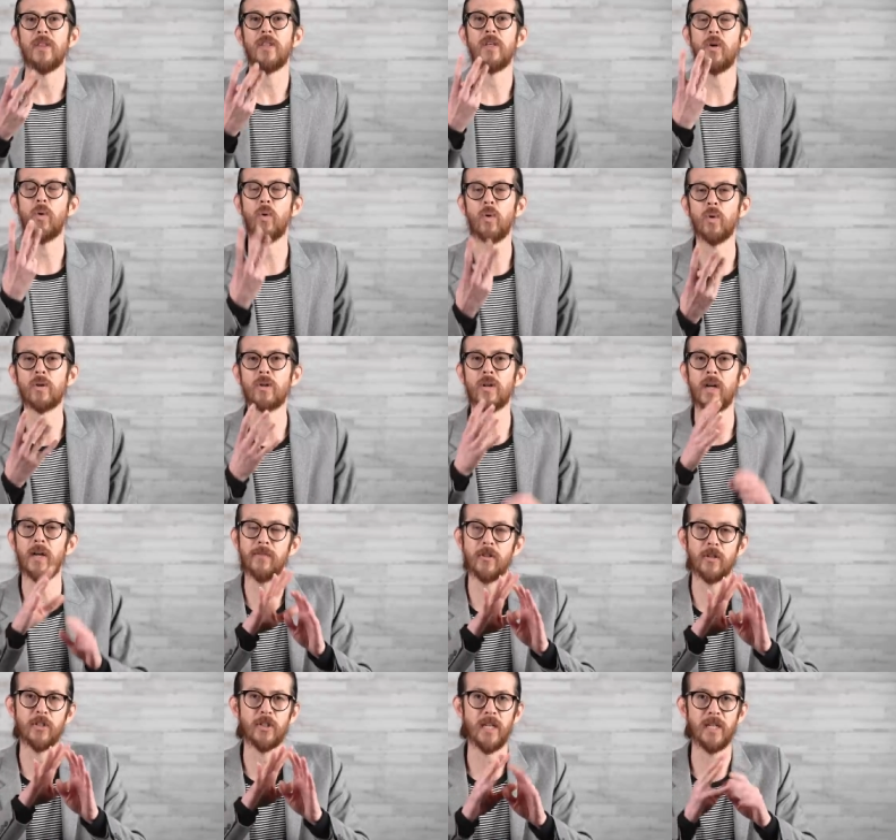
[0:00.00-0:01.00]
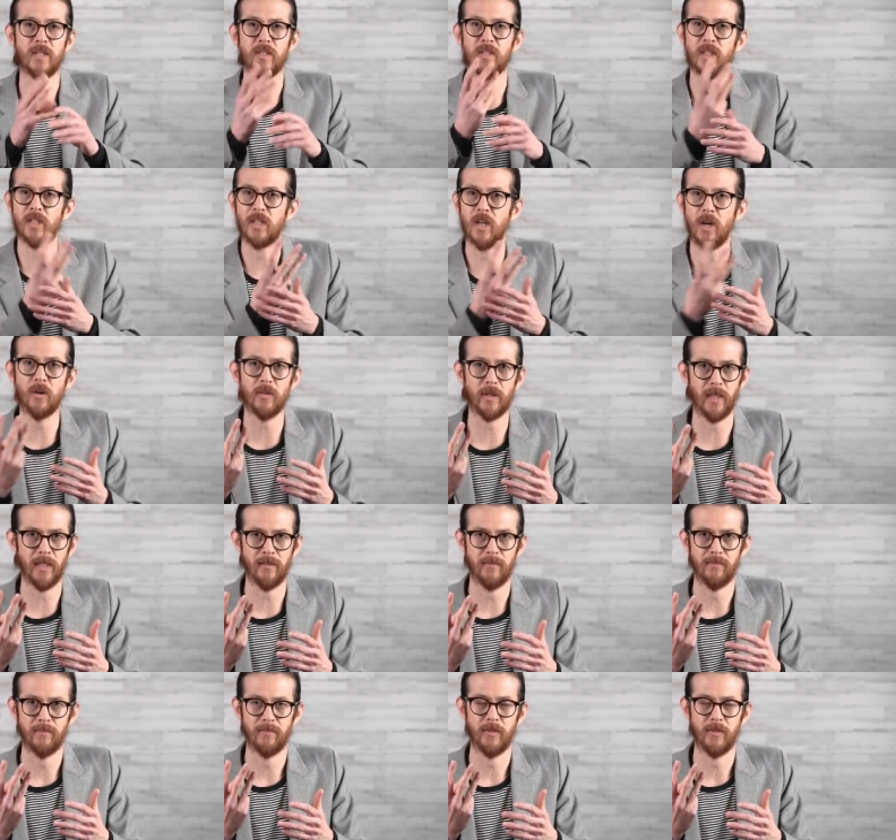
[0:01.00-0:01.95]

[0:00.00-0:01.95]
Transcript: the order of your genes, the coding.